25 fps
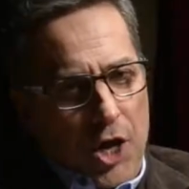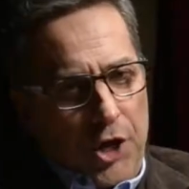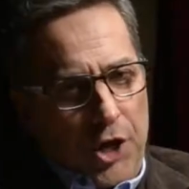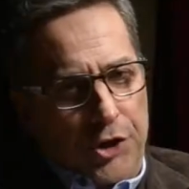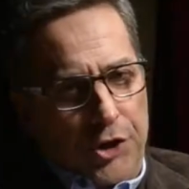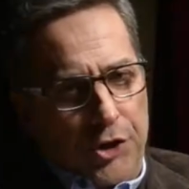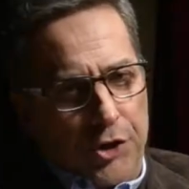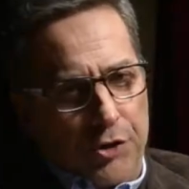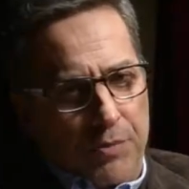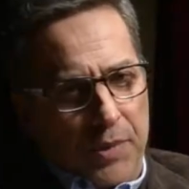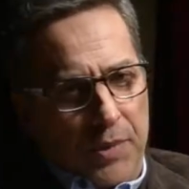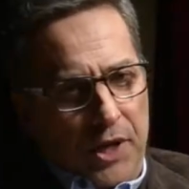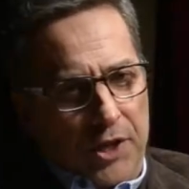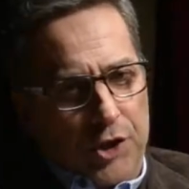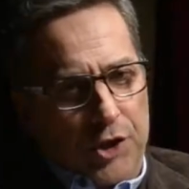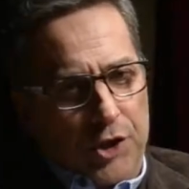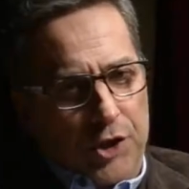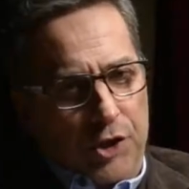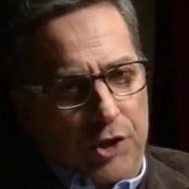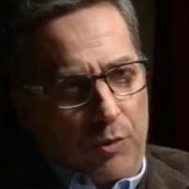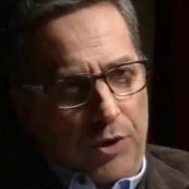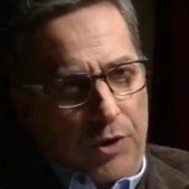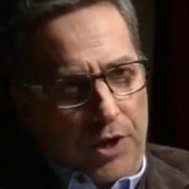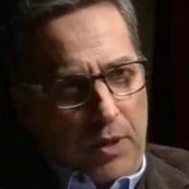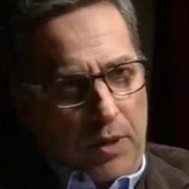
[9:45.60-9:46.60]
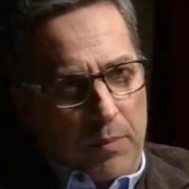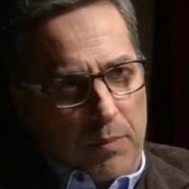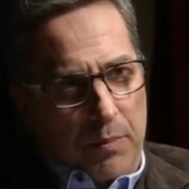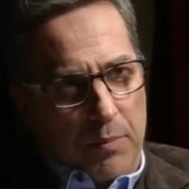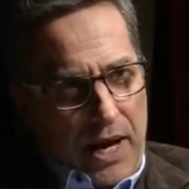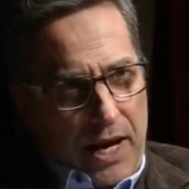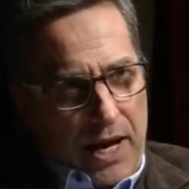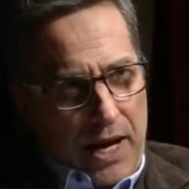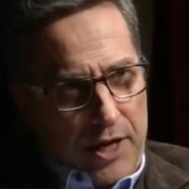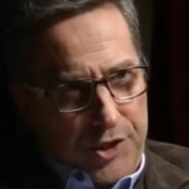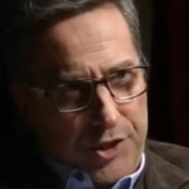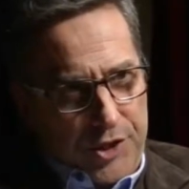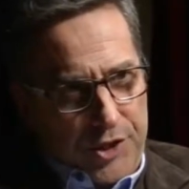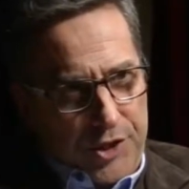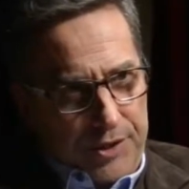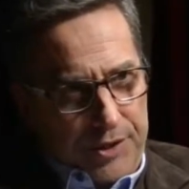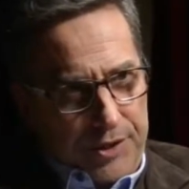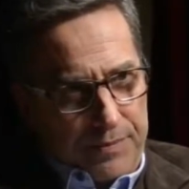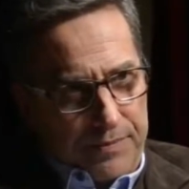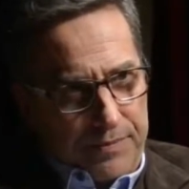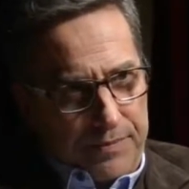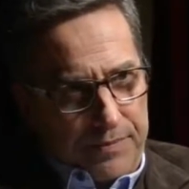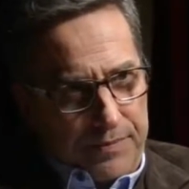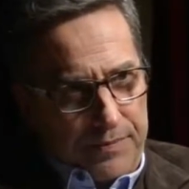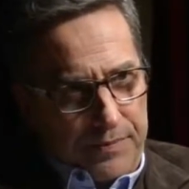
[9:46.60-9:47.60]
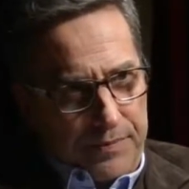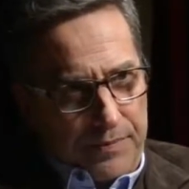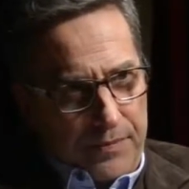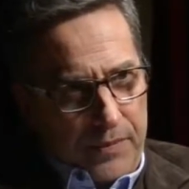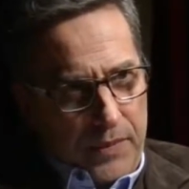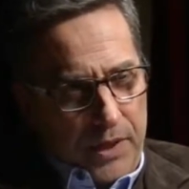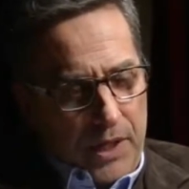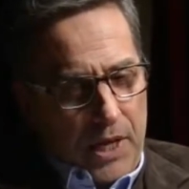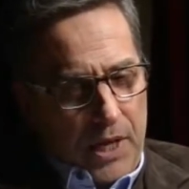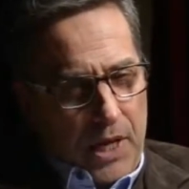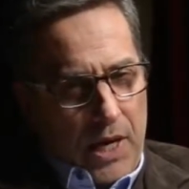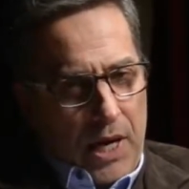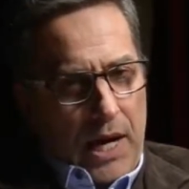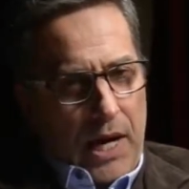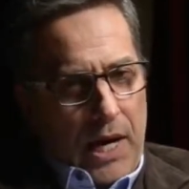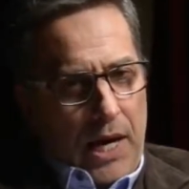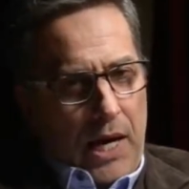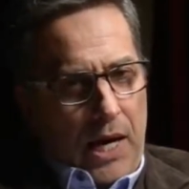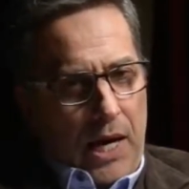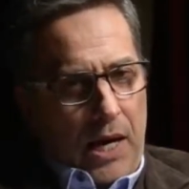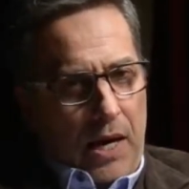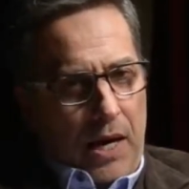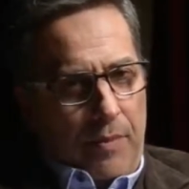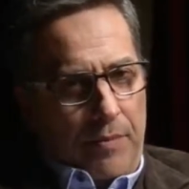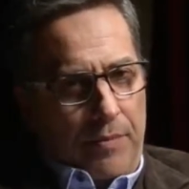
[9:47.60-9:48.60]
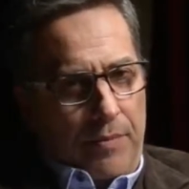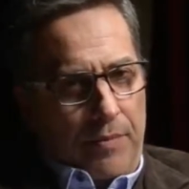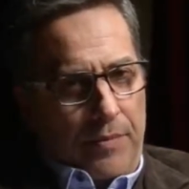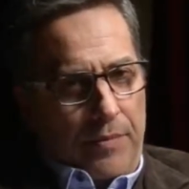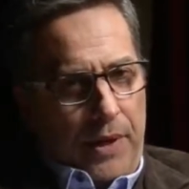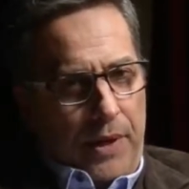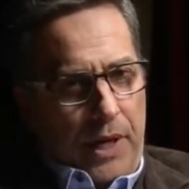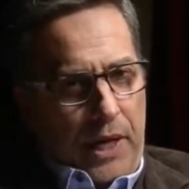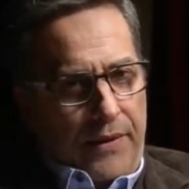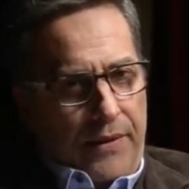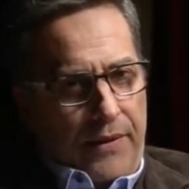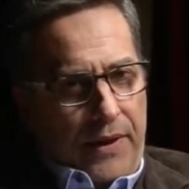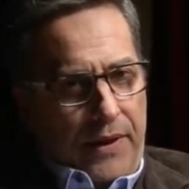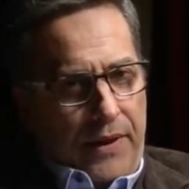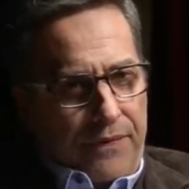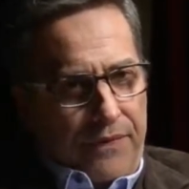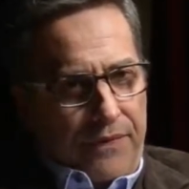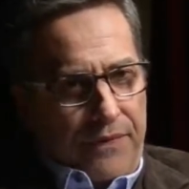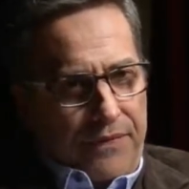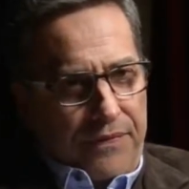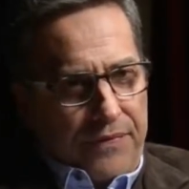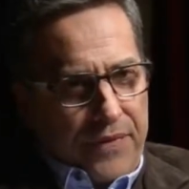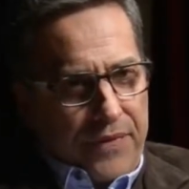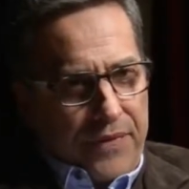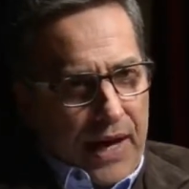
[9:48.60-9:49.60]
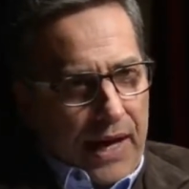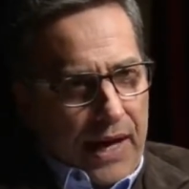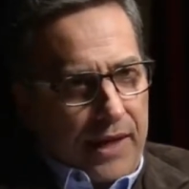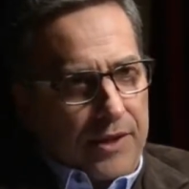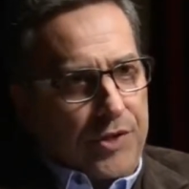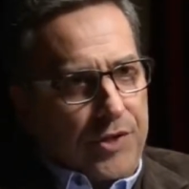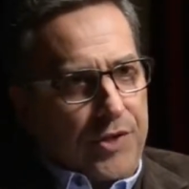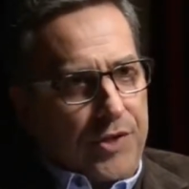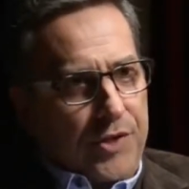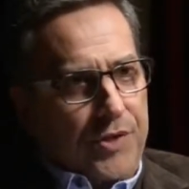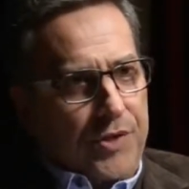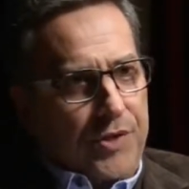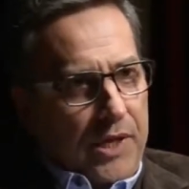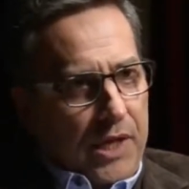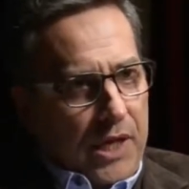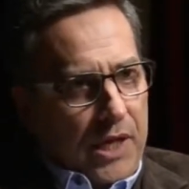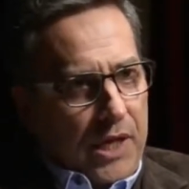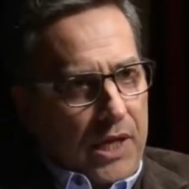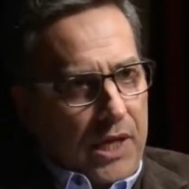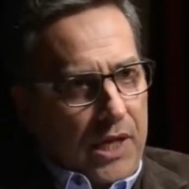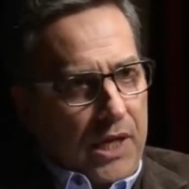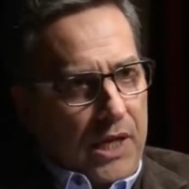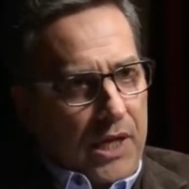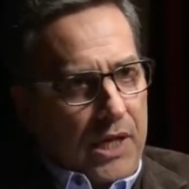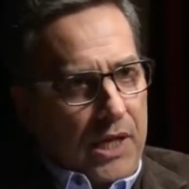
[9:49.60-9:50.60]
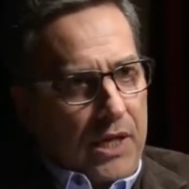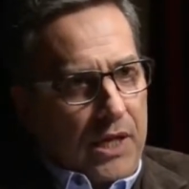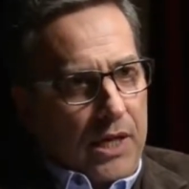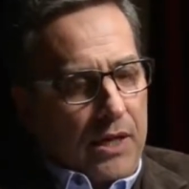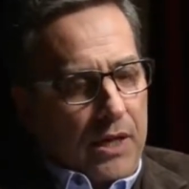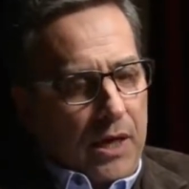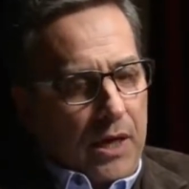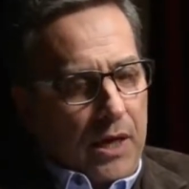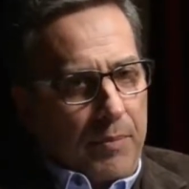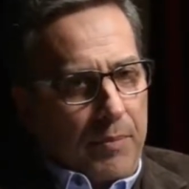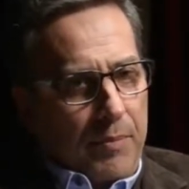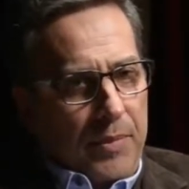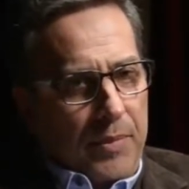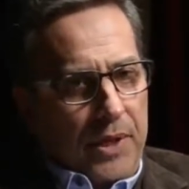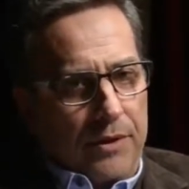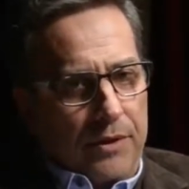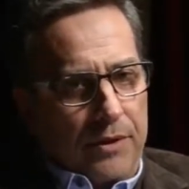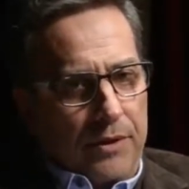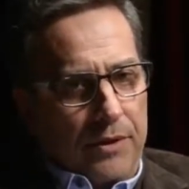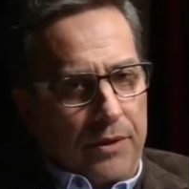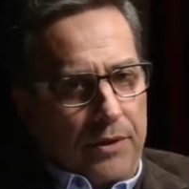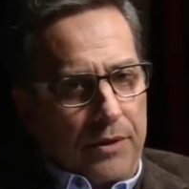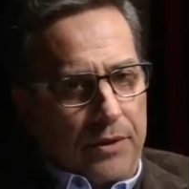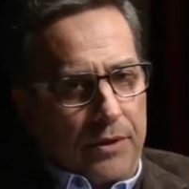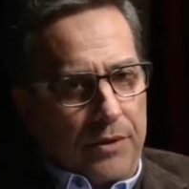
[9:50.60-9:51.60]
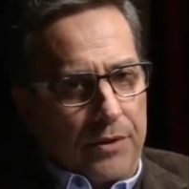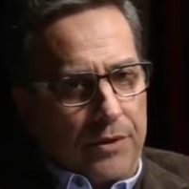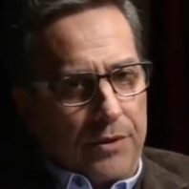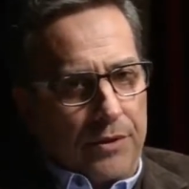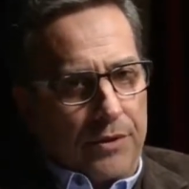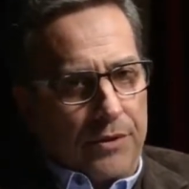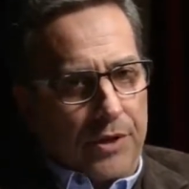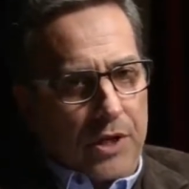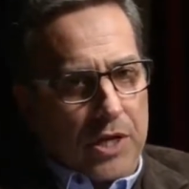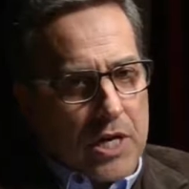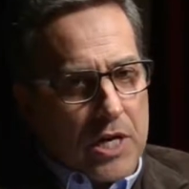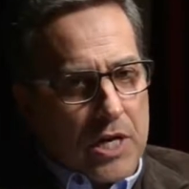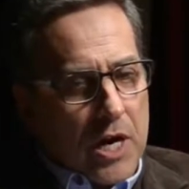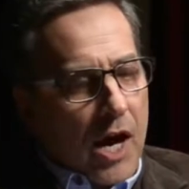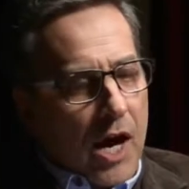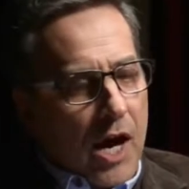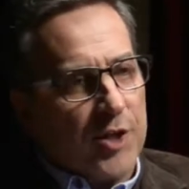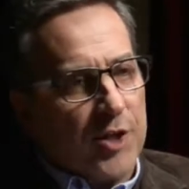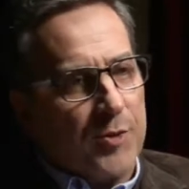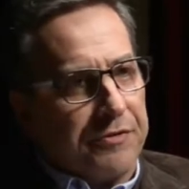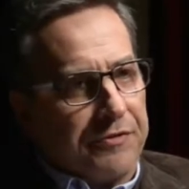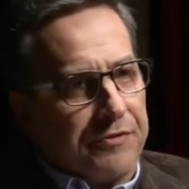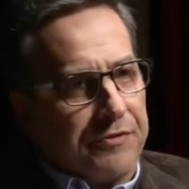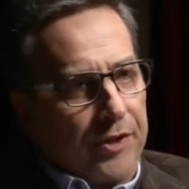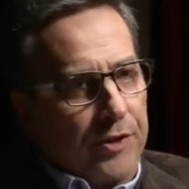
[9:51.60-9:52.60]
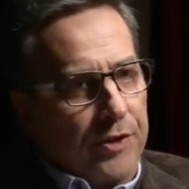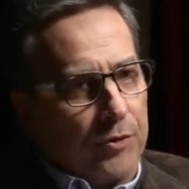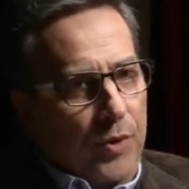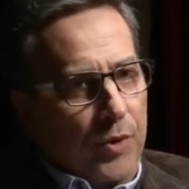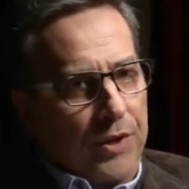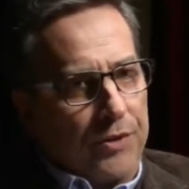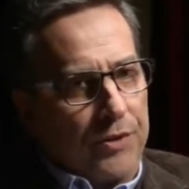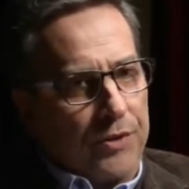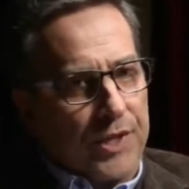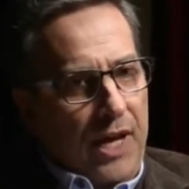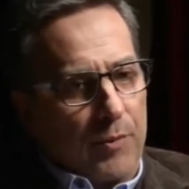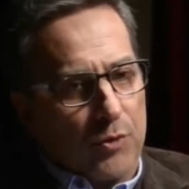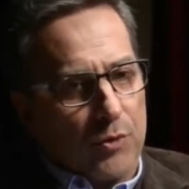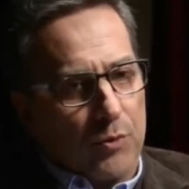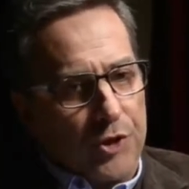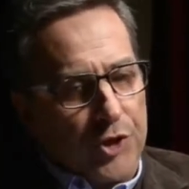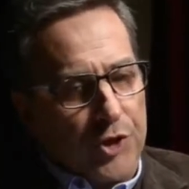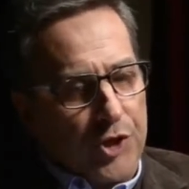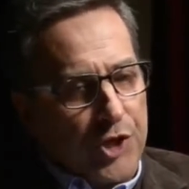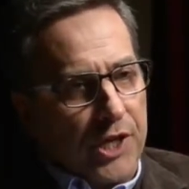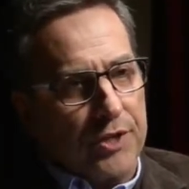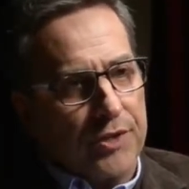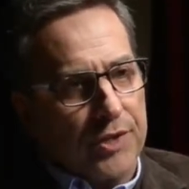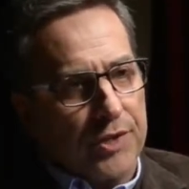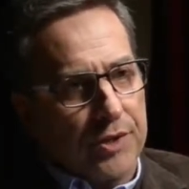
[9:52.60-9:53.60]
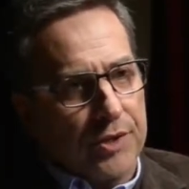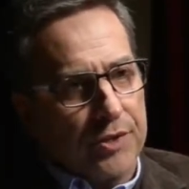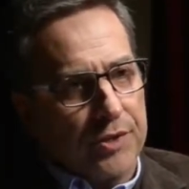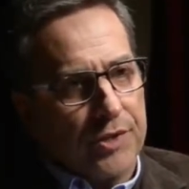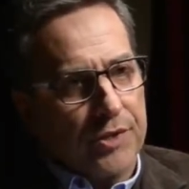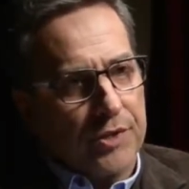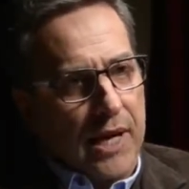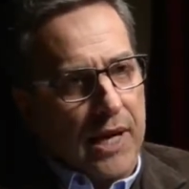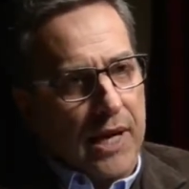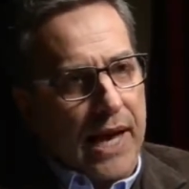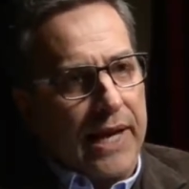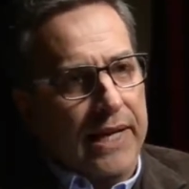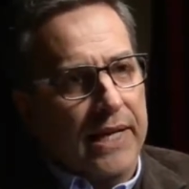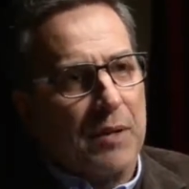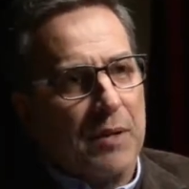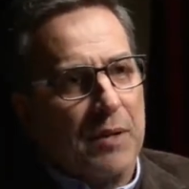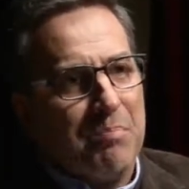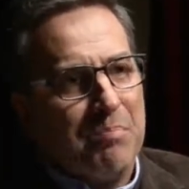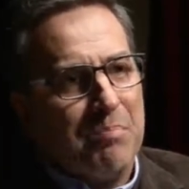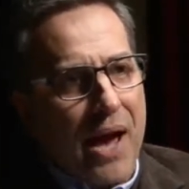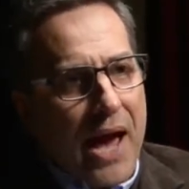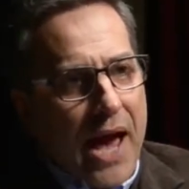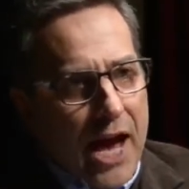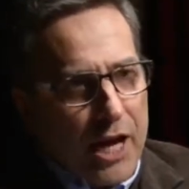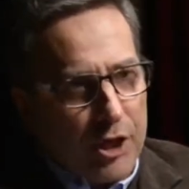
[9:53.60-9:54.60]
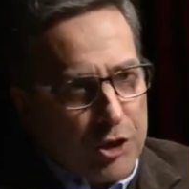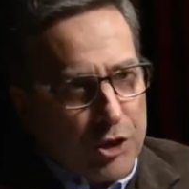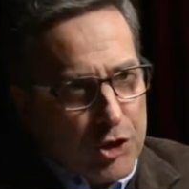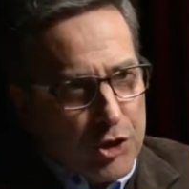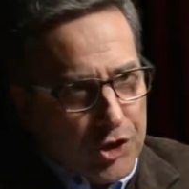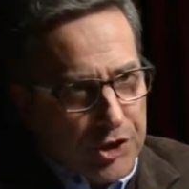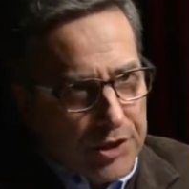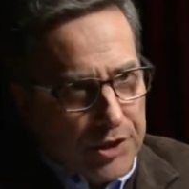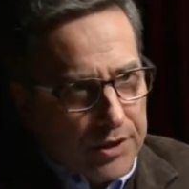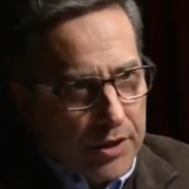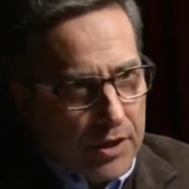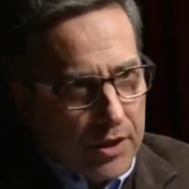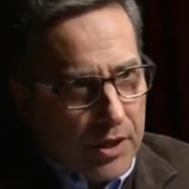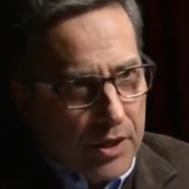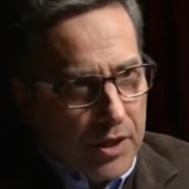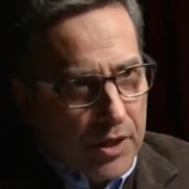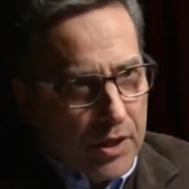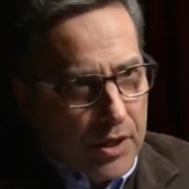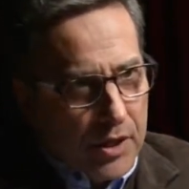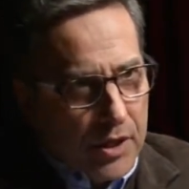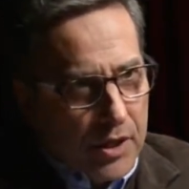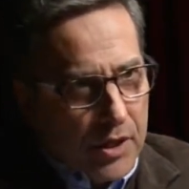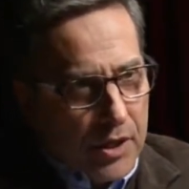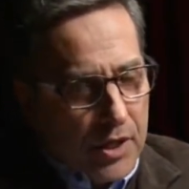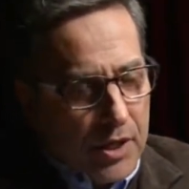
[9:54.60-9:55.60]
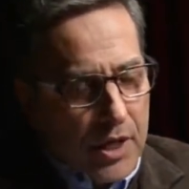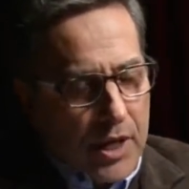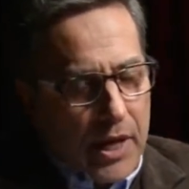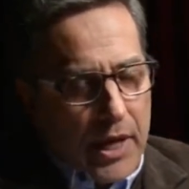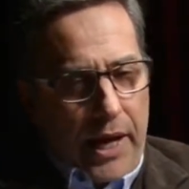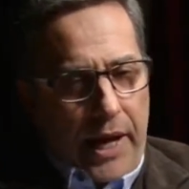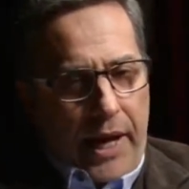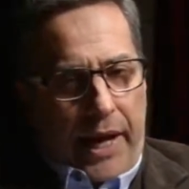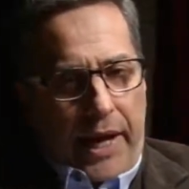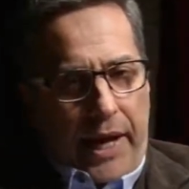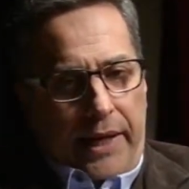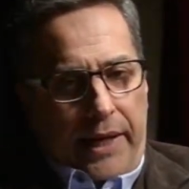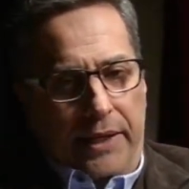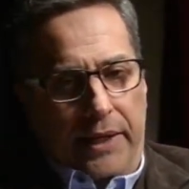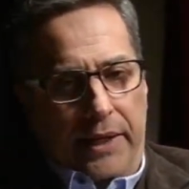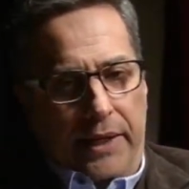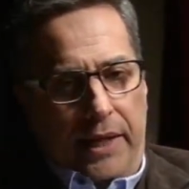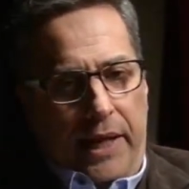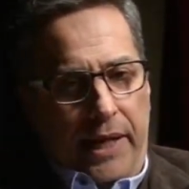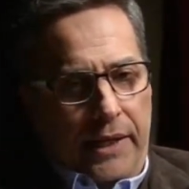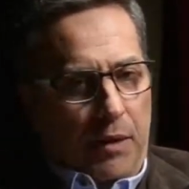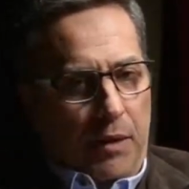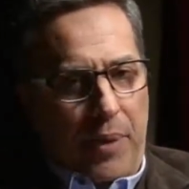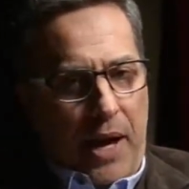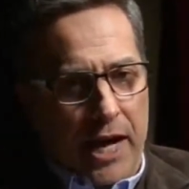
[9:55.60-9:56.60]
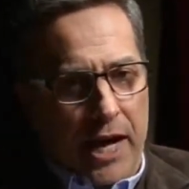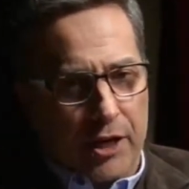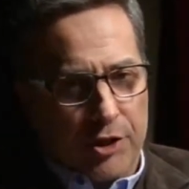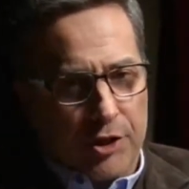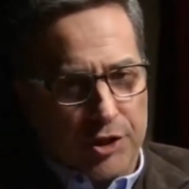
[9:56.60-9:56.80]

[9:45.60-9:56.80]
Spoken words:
You mentioned the word compassion. And that's the key. I mean, the Gospels are filled with statements where Jesus had compassion. And compassion is,